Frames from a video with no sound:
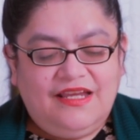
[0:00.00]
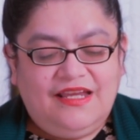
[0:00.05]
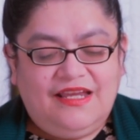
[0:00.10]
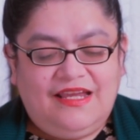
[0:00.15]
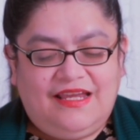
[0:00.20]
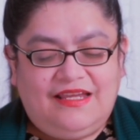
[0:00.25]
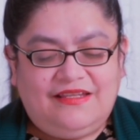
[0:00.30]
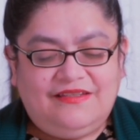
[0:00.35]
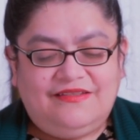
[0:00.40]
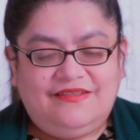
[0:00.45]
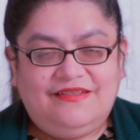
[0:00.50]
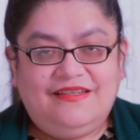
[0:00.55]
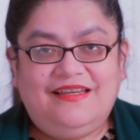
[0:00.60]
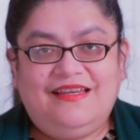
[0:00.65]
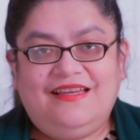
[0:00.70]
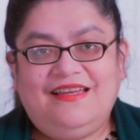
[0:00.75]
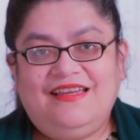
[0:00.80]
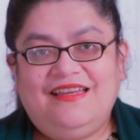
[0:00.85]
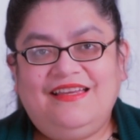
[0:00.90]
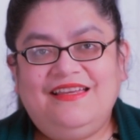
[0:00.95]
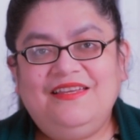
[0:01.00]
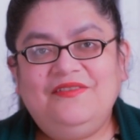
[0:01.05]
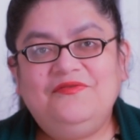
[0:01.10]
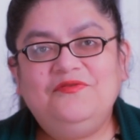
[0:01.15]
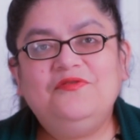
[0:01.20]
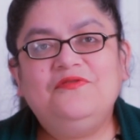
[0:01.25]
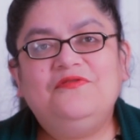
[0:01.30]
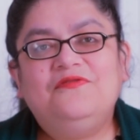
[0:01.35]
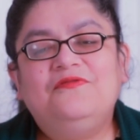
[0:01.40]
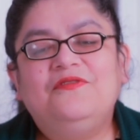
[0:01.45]
And if
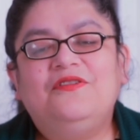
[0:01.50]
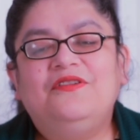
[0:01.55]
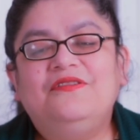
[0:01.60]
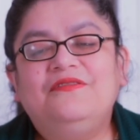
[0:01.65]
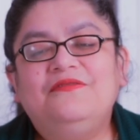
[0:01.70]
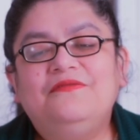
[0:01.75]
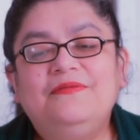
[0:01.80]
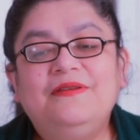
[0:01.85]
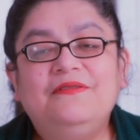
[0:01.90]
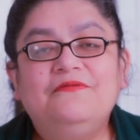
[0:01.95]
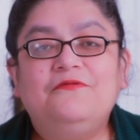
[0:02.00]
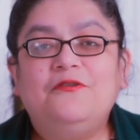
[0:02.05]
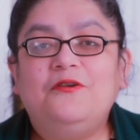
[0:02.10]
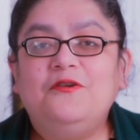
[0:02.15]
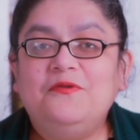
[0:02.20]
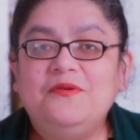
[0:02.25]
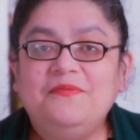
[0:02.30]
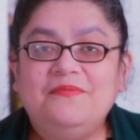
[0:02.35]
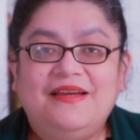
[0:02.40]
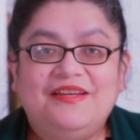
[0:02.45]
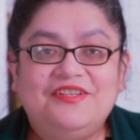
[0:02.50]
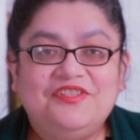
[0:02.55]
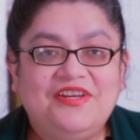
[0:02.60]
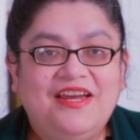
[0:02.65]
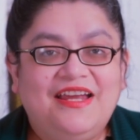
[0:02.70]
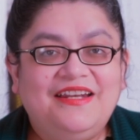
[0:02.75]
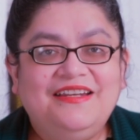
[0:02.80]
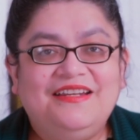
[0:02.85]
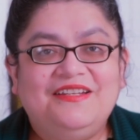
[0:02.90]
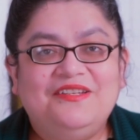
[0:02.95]
you've been following my
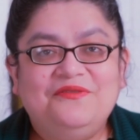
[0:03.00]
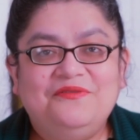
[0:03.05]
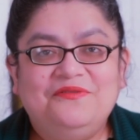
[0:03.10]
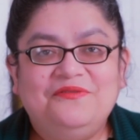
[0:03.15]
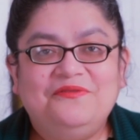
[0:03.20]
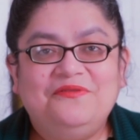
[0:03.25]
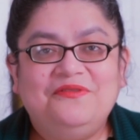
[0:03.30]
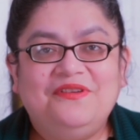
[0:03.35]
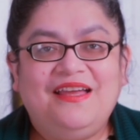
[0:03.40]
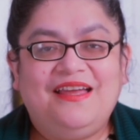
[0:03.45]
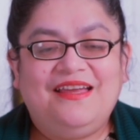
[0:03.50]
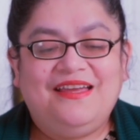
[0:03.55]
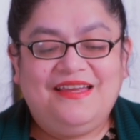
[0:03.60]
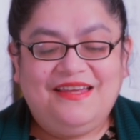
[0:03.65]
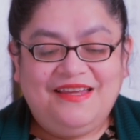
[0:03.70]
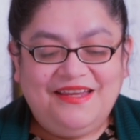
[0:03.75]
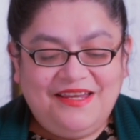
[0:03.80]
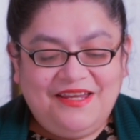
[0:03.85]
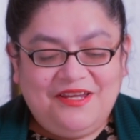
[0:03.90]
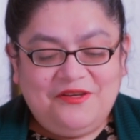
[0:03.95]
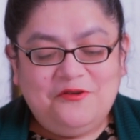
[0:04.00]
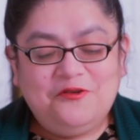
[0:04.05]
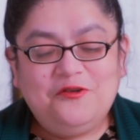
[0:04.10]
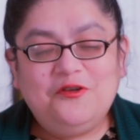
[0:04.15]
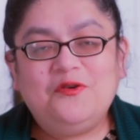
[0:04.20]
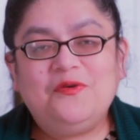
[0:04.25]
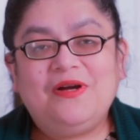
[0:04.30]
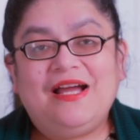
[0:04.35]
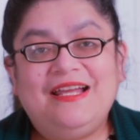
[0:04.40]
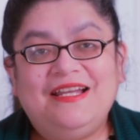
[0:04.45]
channel, you
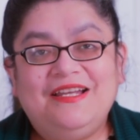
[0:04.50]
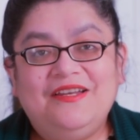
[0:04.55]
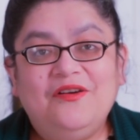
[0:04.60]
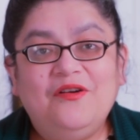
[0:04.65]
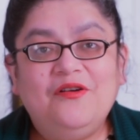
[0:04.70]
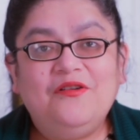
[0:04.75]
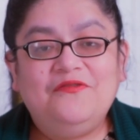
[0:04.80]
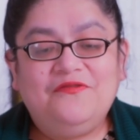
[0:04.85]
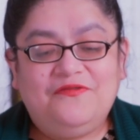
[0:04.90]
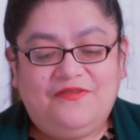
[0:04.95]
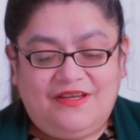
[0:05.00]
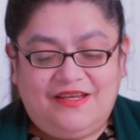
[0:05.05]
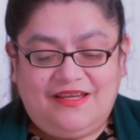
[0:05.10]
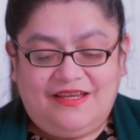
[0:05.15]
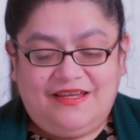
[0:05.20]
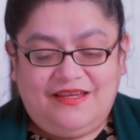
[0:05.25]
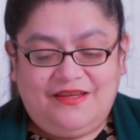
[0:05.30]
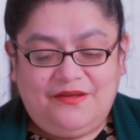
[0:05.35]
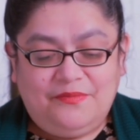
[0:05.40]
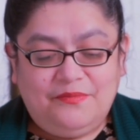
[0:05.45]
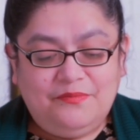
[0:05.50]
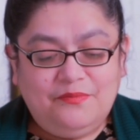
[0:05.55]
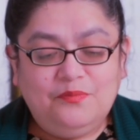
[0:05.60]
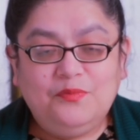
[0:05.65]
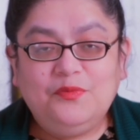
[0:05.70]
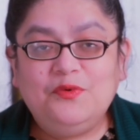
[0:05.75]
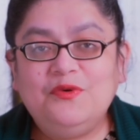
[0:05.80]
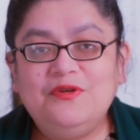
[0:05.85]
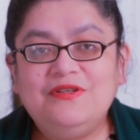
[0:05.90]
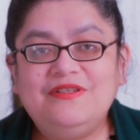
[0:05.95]
know I love
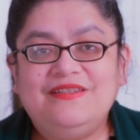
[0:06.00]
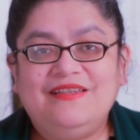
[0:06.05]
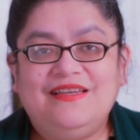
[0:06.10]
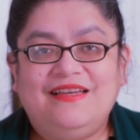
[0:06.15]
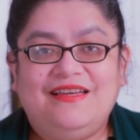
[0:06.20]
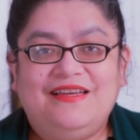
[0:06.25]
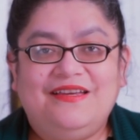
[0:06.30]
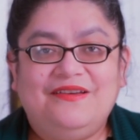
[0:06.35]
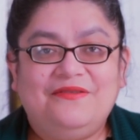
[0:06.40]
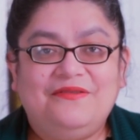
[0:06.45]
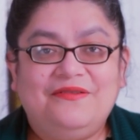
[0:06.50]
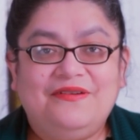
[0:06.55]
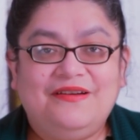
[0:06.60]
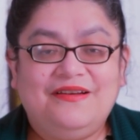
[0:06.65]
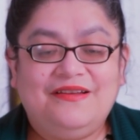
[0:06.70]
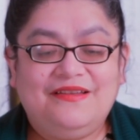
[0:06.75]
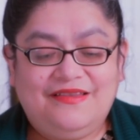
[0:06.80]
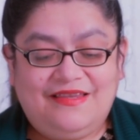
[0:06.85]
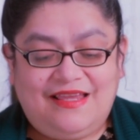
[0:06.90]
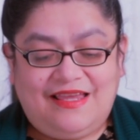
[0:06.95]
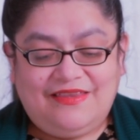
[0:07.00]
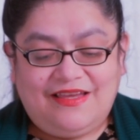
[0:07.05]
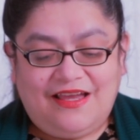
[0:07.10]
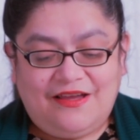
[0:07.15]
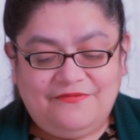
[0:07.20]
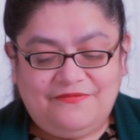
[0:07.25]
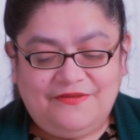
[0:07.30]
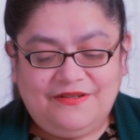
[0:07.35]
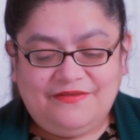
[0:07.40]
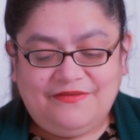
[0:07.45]
books that
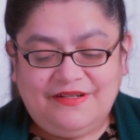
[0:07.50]
have been